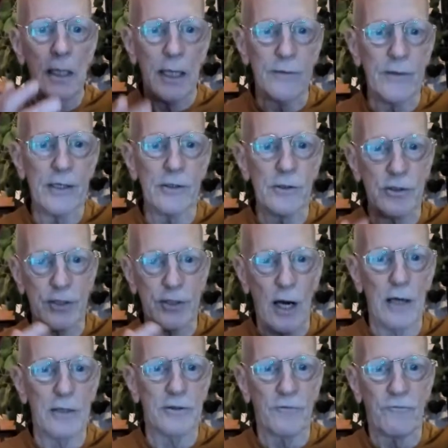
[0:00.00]
and then you
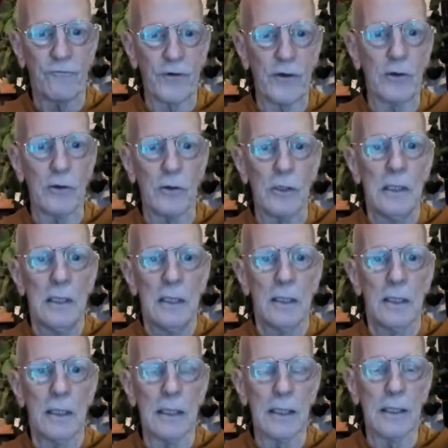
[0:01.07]
start to feel
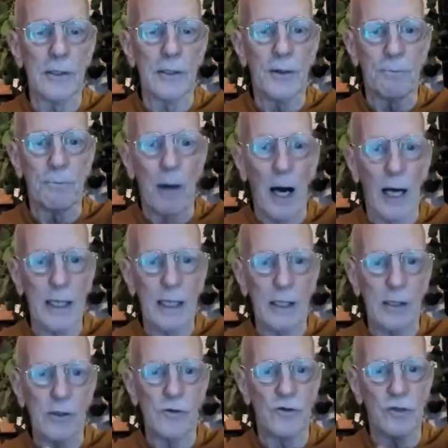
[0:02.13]
the body. You
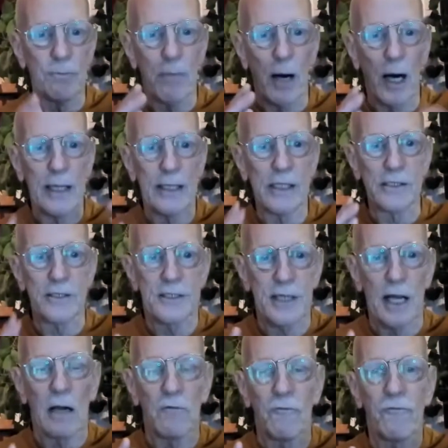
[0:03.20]
use the body
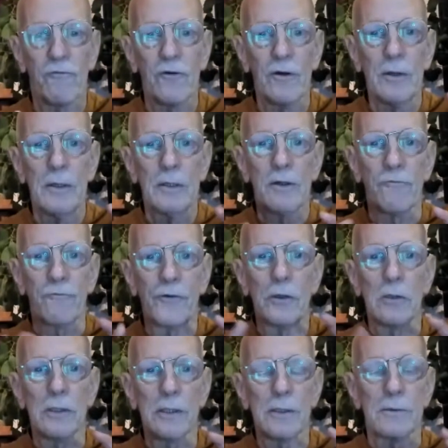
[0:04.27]
itself,
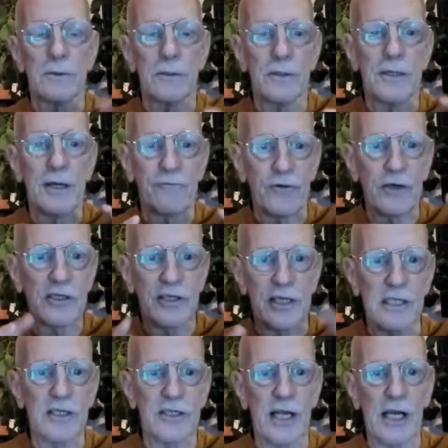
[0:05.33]
feel the different
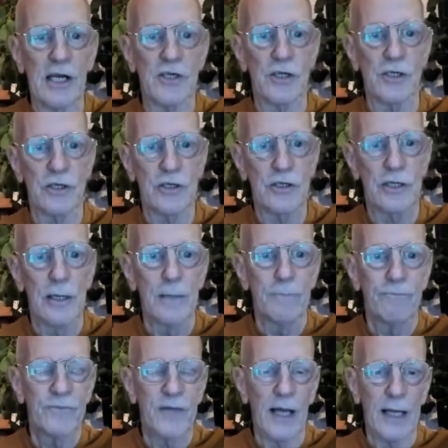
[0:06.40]
sensations.
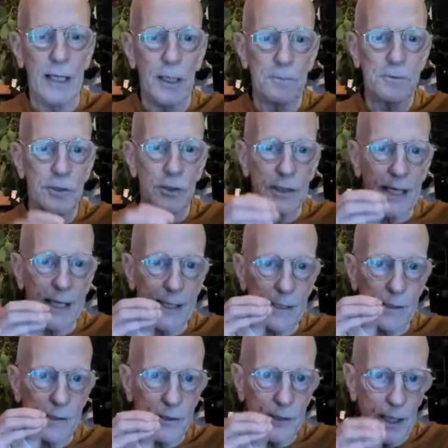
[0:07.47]
That helps to gain
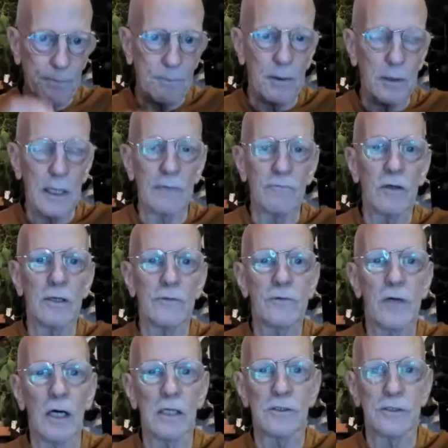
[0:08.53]
a deeper level of
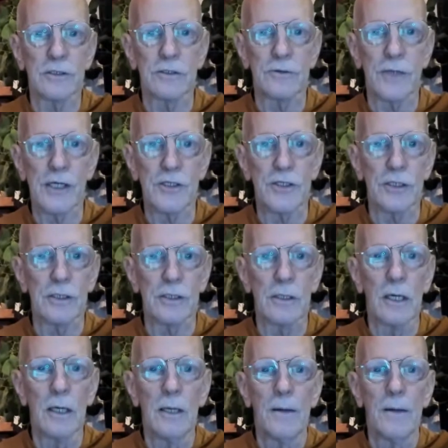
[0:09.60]
concentration.